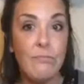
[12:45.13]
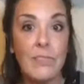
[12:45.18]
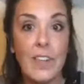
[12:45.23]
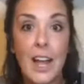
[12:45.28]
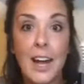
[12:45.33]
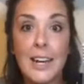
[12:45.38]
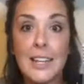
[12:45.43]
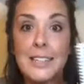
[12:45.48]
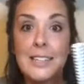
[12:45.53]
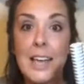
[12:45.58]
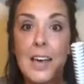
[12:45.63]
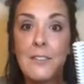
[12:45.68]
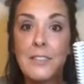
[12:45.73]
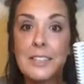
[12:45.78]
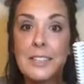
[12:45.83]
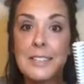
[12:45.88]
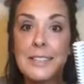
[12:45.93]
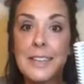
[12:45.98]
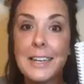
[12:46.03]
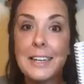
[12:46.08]

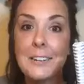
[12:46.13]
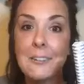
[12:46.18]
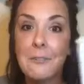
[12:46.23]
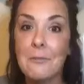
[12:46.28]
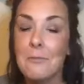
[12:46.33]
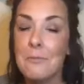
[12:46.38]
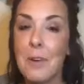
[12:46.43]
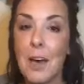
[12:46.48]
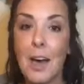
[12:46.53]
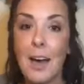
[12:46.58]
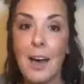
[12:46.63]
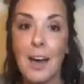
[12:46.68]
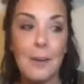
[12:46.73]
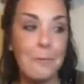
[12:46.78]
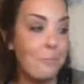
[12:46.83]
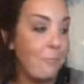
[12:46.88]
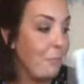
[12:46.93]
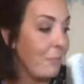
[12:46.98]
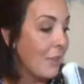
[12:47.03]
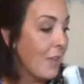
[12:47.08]
97-cent
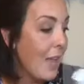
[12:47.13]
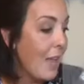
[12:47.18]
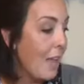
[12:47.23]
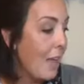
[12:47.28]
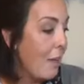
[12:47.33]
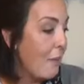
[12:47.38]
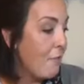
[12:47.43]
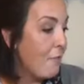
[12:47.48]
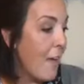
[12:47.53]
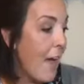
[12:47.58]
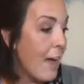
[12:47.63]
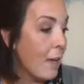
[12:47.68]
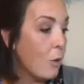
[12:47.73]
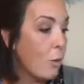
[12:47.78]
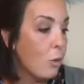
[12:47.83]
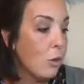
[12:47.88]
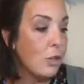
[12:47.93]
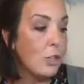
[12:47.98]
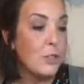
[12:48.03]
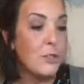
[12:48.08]
fat
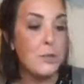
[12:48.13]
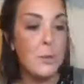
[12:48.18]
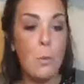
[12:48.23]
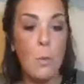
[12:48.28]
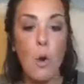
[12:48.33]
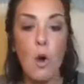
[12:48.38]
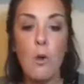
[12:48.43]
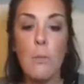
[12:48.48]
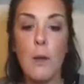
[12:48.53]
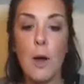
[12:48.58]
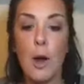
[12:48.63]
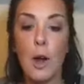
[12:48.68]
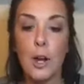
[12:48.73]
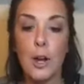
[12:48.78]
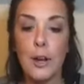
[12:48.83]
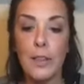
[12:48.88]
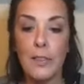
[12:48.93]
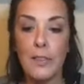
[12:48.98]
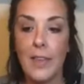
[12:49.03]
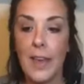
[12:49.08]
quarters from Walmart
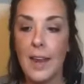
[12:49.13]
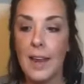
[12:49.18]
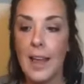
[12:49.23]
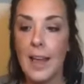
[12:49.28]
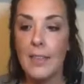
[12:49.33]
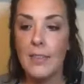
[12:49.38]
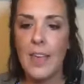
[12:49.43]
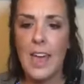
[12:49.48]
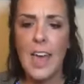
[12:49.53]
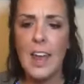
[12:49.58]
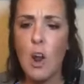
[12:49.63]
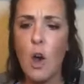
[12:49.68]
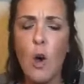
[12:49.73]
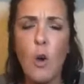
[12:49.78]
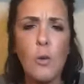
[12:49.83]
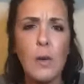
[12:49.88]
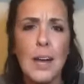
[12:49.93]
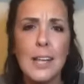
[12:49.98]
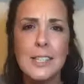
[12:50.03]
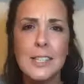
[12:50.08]
that they had
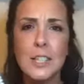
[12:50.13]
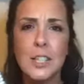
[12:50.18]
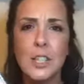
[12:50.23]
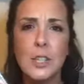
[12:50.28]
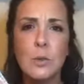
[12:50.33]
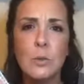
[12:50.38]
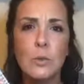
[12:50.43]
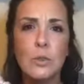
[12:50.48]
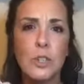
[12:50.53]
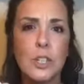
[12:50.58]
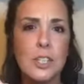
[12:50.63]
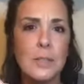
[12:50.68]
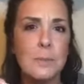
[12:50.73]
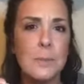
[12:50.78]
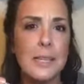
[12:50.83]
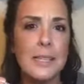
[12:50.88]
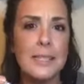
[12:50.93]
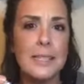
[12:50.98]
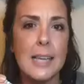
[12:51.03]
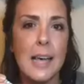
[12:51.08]
all kinds of cute
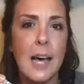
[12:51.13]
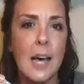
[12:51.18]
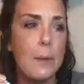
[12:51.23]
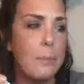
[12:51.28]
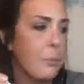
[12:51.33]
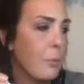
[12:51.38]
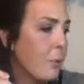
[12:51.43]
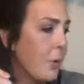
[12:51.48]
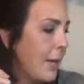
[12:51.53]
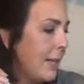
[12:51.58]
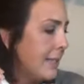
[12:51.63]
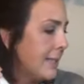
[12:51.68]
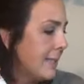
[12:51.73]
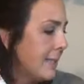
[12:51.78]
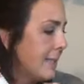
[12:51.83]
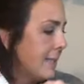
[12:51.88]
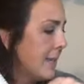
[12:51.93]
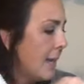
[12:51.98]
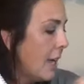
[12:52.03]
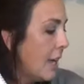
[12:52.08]
Christmas
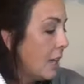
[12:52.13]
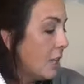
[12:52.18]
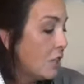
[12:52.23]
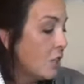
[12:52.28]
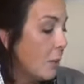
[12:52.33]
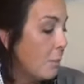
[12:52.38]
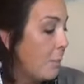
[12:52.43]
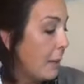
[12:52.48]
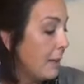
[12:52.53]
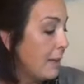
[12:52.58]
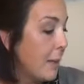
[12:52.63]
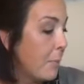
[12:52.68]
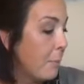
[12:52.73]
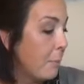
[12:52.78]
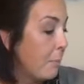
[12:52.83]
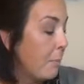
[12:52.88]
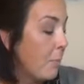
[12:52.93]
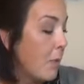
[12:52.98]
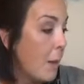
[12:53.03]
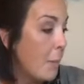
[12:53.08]
prints. So I picked up
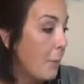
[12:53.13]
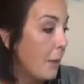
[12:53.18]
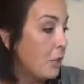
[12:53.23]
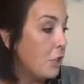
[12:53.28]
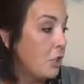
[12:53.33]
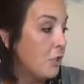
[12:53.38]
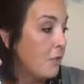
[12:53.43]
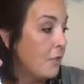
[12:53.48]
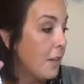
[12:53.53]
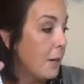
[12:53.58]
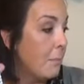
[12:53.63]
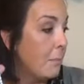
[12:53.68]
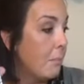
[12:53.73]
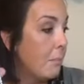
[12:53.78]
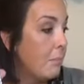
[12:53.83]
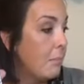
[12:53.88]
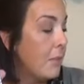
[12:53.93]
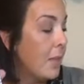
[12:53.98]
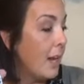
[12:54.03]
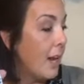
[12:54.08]
a bunch of them
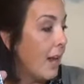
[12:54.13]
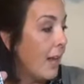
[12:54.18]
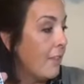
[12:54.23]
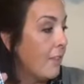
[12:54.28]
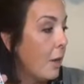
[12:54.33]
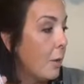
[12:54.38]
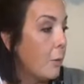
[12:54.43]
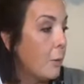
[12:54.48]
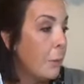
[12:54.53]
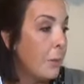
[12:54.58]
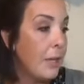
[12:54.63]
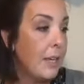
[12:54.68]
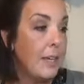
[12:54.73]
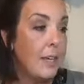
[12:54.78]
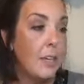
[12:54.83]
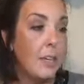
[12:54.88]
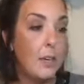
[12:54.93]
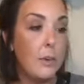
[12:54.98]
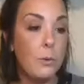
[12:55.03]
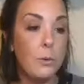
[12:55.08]
that I thought were really
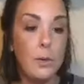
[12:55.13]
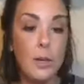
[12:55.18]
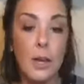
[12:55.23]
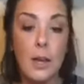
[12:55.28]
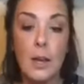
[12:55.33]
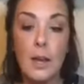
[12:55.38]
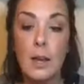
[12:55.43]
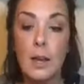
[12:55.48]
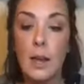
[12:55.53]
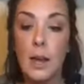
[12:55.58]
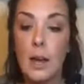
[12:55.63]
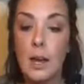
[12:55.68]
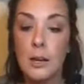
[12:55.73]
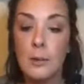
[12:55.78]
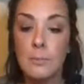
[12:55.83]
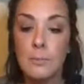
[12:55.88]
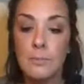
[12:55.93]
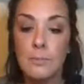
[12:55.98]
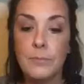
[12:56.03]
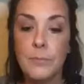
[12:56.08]
cute.
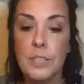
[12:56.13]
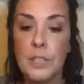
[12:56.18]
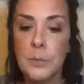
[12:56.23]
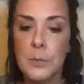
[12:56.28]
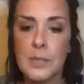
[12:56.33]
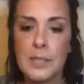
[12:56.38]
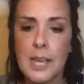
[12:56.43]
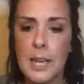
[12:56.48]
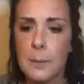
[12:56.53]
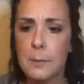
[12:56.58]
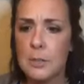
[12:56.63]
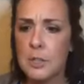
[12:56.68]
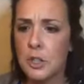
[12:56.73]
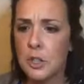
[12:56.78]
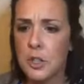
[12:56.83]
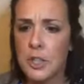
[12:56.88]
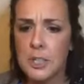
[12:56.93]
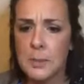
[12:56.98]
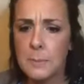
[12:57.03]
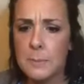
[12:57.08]
This one's got a bunch
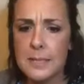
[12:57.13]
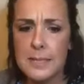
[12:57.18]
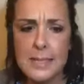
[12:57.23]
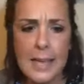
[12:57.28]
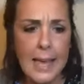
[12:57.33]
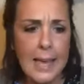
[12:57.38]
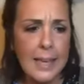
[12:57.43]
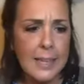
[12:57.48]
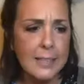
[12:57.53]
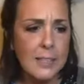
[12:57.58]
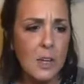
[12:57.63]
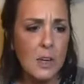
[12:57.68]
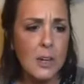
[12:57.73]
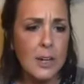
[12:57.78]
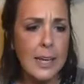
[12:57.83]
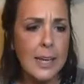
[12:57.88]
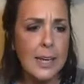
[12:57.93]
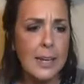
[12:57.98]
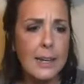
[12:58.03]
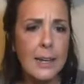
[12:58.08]
of Christmas sayings
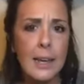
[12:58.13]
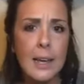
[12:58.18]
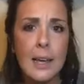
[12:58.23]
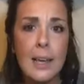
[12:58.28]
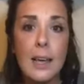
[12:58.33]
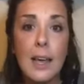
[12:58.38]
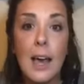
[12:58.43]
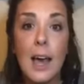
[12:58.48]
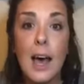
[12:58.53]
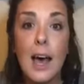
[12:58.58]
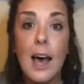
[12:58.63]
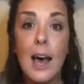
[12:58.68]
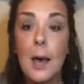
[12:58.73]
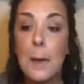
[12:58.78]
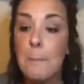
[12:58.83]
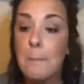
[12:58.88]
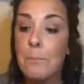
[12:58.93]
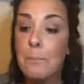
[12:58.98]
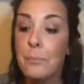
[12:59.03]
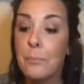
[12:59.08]
on it.
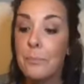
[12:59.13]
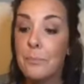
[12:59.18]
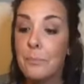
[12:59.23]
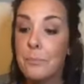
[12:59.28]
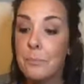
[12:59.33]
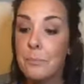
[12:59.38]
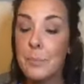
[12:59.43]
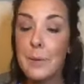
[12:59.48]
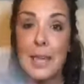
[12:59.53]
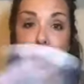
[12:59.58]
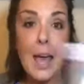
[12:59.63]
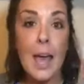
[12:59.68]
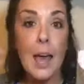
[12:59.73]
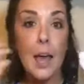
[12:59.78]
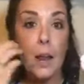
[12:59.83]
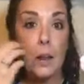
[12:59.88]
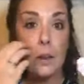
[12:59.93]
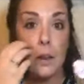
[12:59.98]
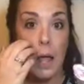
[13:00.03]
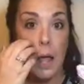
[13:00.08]
But yeah,
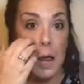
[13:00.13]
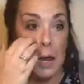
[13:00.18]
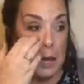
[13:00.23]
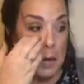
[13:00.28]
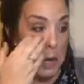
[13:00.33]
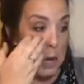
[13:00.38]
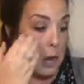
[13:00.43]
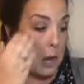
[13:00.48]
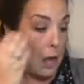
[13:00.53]
and